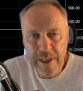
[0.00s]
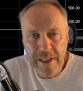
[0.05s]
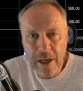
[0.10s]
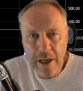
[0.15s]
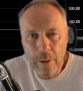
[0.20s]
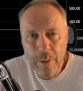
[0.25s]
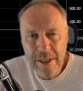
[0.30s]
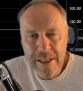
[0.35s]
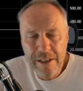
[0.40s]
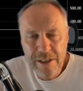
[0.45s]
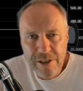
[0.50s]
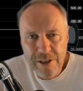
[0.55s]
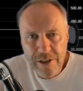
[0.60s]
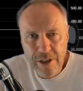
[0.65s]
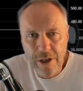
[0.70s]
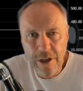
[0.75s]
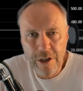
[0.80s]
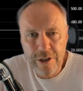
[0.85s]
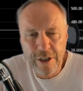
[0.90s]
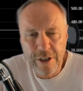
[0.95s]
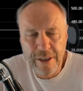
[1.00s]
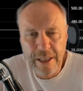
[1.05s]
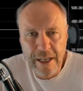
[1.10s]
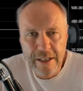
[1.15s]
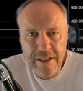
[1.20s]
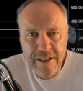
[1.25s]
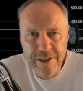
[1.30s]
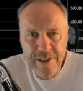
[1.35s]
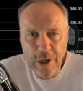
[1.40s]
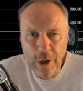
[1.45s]
go in search of
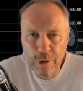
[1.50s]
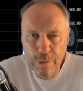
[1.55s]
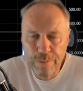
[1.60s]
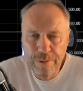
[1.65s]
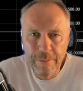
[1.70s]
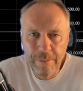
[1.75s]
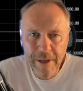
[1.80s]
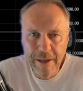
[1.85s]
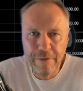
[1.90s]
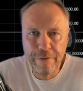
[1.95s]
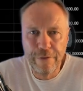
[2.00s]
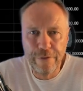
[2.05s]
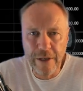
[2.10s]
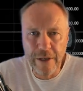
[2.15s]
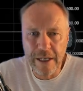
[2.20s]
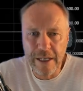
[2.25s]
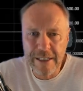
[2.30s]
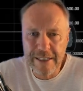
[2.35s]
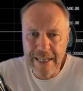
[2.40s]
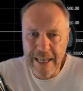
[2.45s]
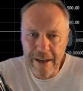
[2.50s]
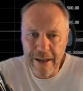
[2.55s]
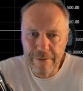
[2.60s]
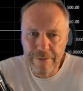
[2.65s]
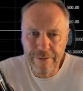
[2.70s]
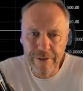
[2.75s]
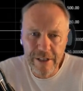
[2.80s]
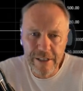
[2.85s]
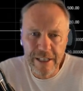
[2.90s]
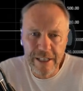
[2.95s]
that dopamine fix
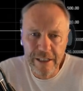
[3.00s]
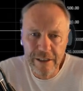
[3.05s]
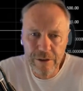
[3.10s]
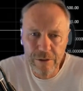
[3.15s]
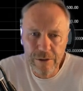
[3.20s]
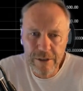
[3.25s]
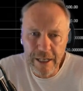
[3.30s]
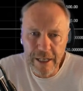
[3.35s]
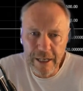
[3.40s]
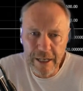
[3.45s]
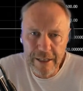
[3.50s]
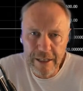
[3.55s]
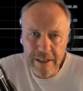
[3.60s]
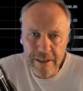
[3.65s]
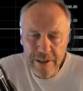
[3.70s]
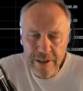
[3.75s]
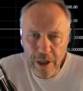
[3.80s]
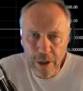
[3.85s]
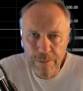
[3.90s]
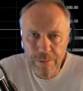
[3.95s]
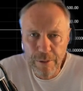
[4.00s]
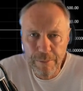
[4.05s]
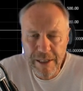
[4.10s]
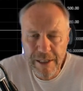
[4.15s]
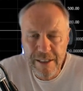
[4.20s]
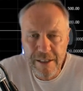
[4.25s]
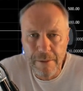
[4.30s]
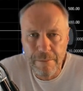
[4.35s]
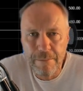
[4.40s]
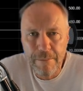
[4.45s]
every single day, that
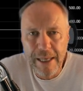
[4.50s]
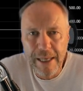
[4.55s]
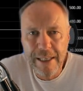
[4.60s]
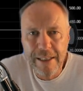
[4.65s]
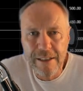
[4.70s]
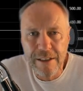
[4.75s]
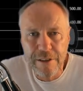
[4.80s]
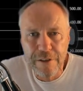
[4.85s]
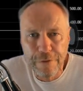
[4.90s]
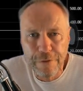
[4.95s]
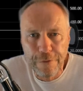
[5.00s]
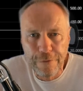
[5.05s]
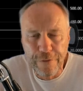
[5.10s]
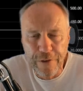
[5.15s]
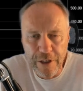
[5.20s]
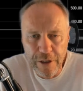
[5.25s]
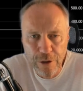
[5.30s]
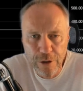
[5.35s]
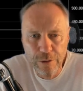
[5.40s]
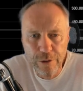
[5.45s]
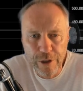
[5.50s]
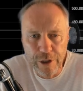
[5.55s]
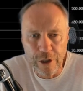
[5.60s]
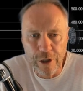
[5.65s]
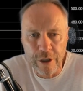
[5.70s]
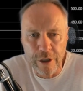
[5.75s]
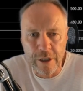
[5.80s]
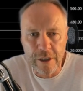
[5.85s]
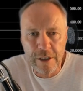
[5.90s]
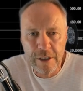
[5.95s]
dopamine to make us feel
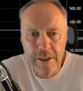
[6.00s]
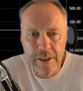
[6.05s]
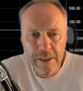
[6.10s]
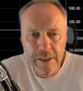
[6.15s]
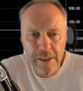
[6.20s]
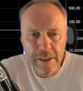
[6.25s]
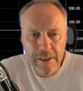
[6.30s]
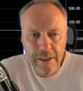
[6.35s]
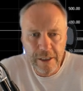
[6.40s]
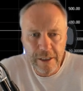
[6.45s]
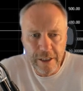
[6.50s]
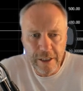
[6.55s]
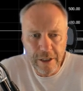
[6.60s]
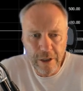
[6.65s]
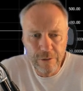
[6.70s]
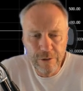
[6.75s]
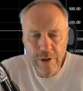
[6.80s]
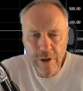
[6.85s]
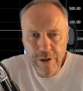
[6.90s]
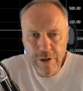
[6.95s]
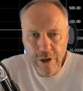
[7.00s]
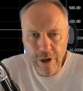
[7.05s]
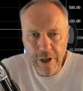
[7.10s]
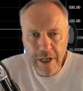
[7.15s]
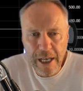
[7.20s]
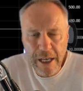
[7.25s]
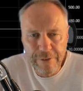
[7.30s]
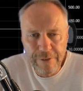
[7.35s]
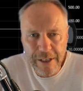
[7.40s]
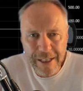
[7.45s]
good, you know, you've got
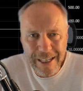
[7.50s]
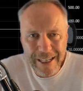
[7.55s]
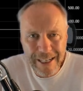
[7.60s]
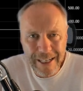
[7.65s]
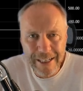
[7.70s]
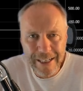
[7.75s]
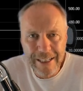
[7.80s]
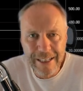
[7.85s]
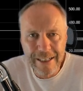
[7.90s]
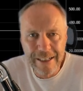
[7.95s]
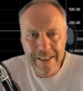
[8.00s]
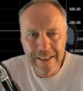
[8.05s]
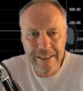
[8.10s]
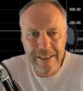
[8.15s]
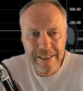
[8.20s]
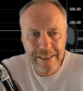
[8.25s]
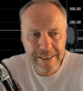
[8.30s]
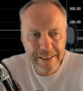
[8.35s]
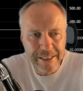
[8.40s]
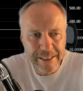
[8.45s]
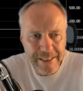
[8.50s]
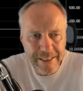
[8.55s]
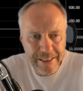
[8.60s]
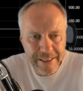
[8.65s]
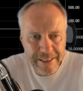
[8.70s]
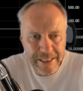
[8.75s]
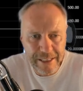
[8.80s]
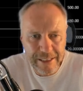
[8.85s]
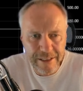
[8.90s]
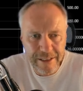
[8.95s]
to have a clear,
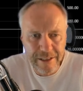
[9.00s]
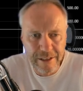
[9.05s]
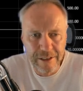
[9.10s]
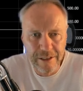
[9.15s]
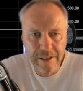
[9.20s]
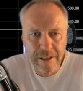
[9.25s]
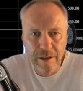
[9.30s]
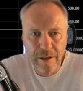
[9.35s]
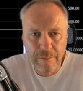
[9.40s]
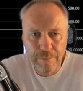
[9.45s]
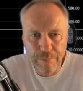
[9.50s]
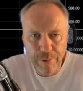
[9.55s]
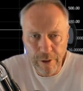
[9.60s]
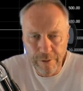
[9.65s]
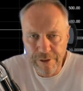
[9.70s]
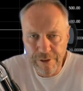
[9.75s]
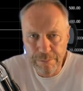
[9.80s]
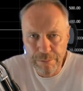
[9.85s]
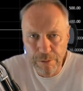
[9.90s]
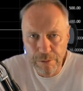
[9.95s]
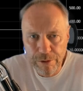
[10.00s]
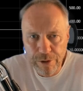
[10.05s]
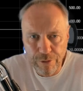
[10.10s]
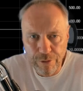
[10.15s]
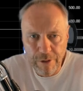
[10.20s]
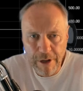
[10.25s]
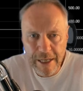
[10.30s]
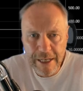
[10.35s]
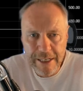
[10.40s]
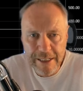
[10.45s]
consistent, profitable
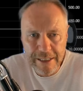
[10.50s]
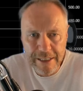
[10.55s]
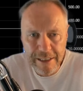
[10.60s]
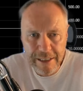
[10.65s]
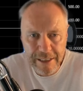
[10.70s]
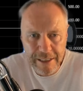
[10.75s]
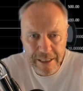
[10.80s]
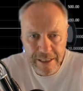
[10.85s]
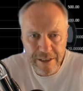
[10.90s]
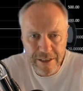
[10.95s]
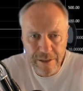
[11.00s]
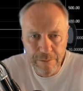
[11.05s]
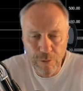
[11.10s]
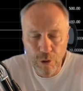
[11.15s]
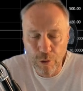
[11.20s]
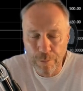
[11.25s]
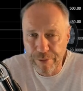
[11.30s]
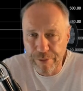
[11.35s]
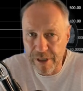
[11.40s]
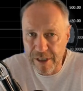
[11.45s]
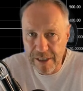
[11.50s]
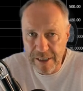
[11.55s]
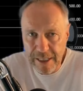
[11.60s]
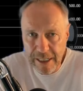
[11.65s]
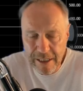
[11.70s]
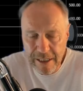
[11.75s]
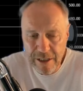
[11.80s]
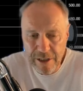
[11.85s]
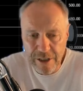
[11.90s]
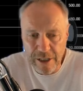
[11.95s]
trading system or
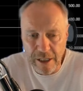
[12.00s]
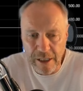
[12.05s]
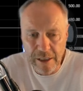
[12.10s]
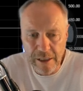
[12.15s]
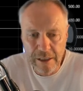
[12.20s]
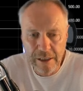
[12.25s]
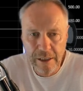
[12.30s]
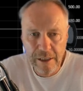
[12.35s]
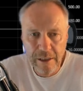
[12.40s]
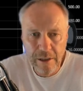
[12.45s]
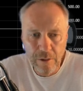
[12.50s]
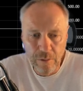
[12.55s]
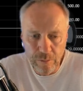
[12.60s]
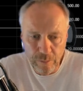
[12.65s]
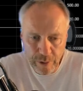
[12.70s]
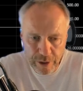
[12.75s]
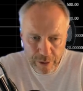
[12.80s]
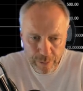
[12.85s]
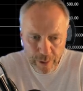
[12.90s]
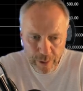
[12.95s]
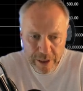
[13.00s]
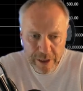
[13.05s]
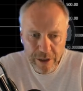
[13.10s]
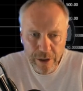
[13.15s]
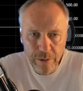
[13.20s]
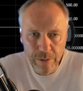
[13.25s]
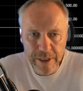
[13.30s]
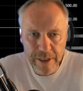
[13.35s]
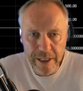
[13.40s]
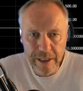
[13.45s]
procedure, which we
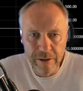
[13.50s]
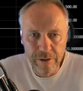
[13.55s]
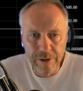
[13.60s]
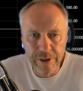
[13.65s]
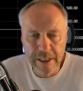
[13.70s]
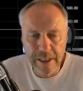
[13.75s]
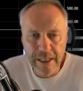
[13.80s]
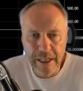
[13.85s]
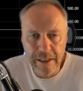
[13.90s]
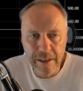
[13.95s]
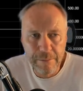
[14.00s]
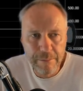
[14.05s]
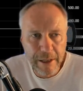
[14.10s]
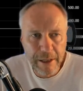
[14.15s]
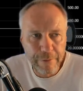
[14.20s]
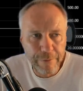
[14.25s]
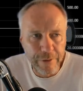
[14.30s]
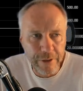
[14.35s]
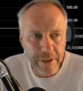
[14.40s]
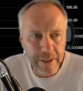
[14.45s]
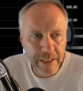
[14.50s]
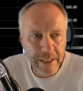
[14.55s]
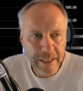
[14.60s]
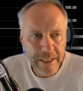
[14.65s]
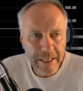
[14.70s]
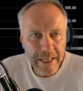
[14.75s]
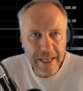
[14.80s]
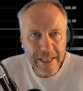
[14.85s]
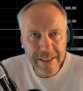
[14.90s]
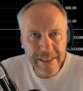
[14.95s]
use here on the color method,
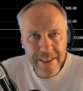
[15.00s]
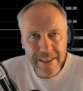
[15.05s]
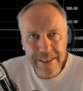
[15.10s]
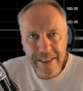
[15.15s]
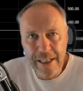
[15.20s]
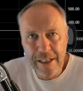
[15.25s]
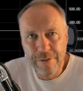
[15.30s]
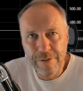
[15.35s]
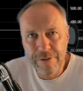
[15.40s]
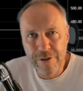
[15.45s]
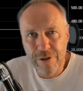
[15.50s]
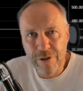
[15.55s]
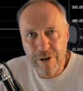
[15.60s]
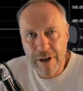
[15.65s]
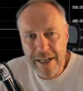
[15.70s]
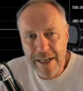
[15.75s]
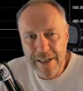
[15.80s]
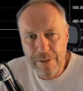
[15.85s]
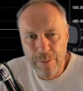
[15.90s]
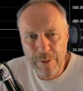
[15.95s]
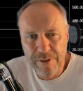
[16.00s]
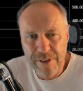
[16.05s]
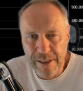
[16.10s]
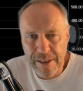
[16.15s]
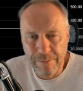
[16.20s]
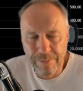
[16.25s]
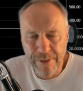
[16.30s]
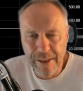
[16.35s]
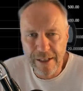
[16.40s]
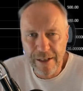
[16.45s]
instead of trading with
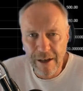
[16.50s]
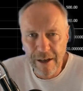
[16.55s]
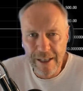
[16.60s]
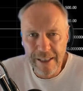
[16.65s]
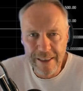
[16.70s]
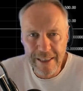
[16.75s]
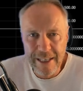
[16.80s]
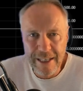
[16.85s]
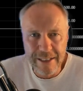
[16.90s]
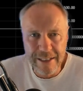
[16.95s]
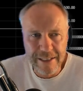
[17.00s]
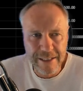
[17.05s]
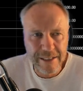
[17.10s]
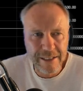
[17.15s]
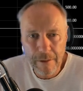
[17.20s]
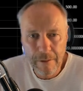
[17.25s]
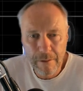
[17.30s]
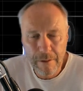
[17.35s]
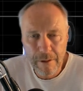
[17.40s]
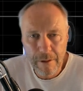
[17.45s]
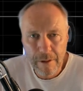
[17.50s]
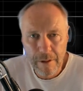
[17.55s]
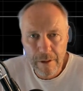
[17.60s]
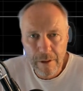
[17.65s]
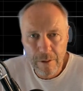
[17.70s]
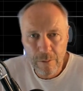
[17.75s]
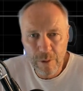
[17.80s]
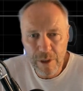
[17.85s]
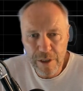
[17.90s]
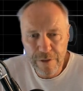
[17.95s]
something like this,
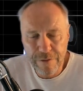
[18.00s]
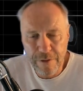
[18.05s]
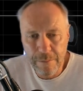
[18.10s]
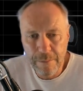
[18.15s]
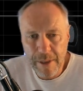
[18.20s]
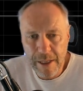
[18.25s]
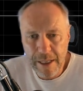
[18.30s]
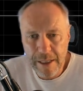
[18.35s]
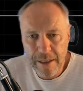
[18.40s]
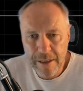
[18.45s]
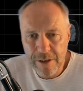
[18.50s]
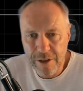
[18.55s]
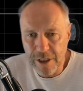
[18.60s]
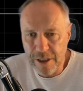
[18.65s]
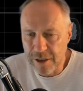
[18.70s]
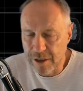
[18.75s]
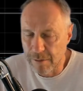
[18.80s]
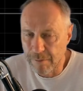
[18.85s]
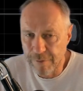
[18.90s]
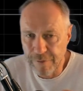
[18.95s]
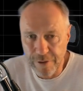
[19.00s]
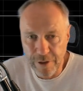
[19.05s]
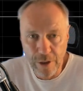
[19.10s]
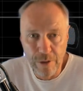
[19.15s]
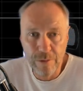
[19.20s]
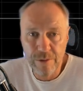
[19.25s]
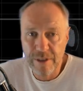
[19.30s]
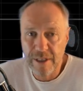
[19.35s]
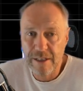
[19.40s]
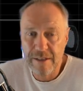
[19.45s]
which for me just
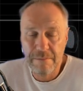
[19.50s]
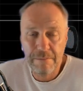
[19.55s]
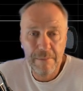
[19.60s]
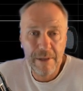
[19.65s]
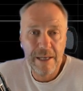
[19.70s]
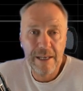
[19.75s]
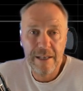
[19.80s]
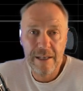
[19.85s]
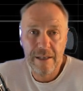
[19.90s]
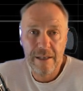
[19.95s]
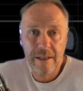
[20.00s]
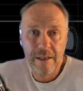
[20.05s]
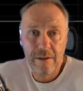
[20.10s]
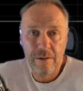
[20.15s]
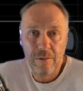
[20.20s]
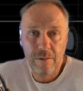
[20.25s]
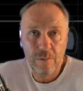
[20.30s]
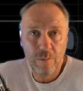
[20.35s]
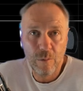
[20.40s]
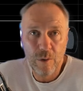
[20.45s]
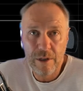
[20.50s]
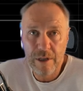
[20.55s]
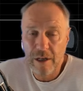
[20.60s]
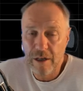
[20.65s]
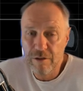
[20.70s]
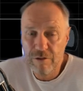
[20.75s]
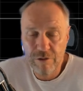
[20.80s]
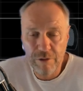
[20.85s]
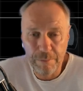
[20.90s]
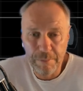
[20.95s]
confuses me
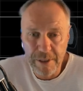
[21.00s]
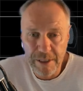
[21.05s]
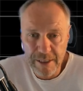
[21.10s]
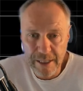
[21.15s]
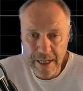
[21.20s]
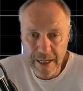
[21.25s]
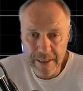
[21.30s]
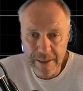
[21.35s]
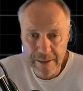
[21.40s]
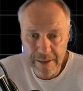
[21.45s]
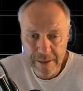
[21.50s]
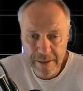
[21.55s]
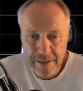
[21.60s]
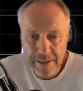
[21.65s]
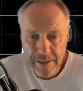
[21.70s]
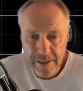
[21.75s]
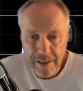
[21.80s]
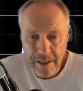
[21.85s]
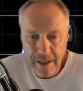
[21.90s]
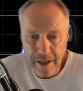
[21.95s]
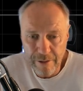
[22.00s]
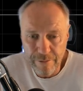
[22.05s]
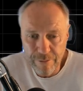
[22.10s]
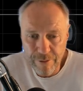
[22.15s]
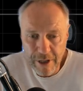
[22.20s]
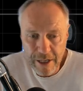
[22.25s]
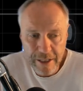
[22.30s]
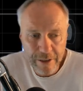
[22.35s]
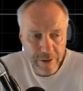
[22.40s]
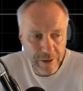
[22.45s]
100%.
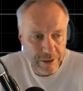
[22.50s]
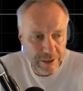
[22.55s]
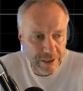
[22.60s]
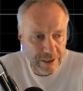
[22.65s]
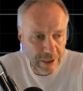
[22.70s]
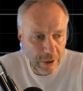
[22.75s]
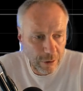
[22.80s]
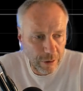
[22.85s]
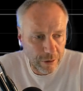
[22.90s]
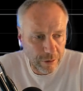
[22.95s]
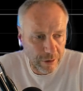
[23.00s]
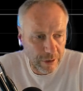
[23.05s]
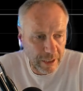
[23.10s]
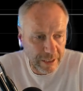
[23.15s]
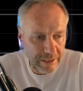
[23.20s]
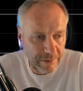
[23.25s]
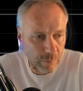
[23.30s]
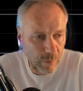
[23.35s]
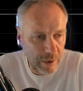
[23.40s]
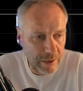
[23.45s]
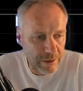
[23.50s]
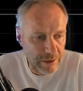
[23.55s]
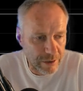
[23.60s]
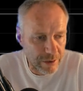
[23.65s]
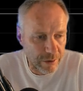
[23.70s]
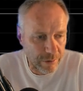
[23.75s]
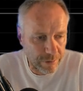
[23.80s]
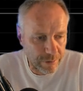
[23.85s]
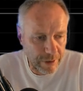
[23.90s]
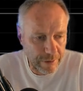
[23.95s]
I've got like 1,
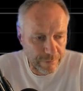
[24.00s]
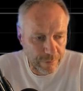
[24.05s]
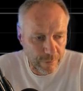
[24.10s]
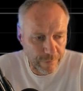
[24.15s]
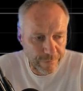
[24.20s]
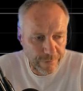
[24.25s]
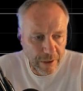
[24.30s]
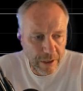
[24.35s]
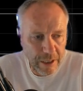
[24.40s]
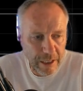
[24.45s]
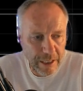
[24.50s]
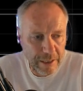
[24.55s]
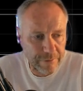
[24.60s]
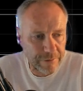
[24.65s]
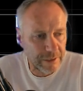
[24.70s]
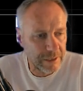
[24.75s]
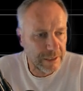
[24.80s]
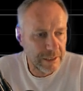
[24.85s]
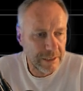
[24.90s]
2, 3, 4, 5,